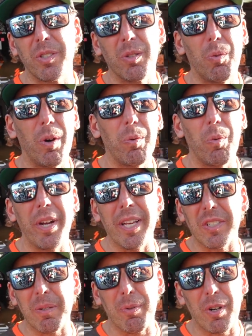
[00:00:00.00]
So what
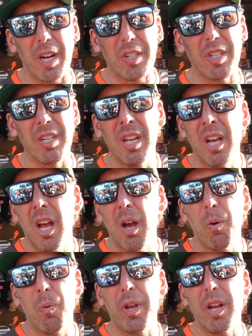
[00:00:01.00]
is in production?
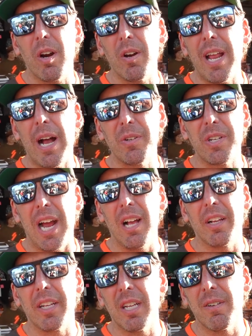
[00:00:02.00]
We are now
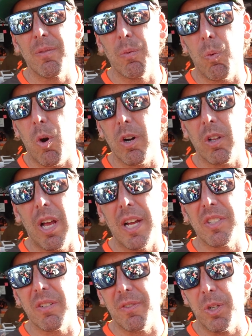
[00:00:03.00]
dialing in water
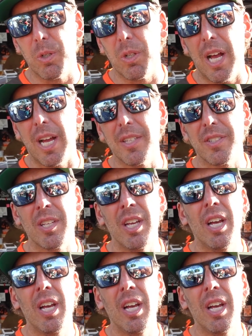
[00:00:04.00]
lines and fuel lines.